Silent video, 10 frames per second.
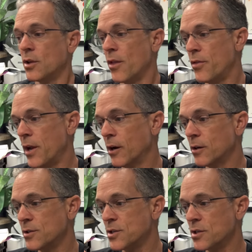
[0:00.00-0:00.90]

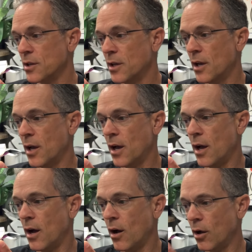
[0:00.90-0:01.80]
There's
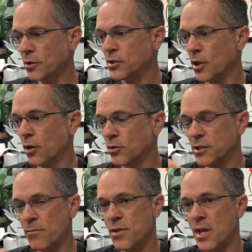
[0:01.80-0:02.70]
also
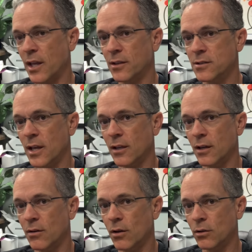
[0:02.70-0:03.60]
some things that
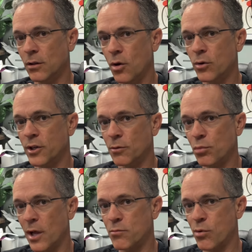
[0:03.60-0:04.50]
can lower your
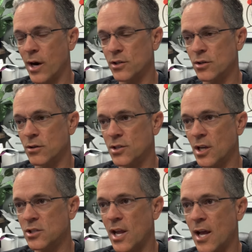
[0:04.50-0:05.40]
blood pressure,
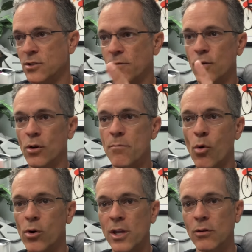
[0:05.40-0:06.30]
such as if you're a
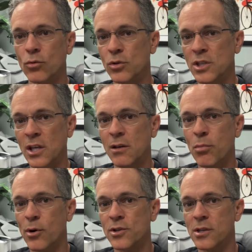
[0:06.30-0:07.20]
morning routine
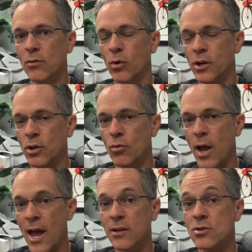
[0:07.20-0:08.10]
person where you
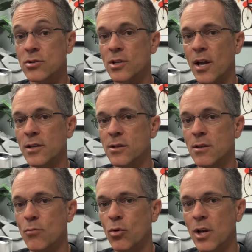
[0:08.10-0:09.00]
exercise in
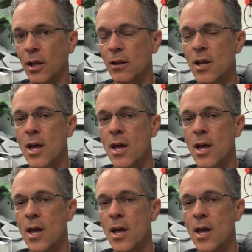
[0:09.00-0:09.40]
the morning.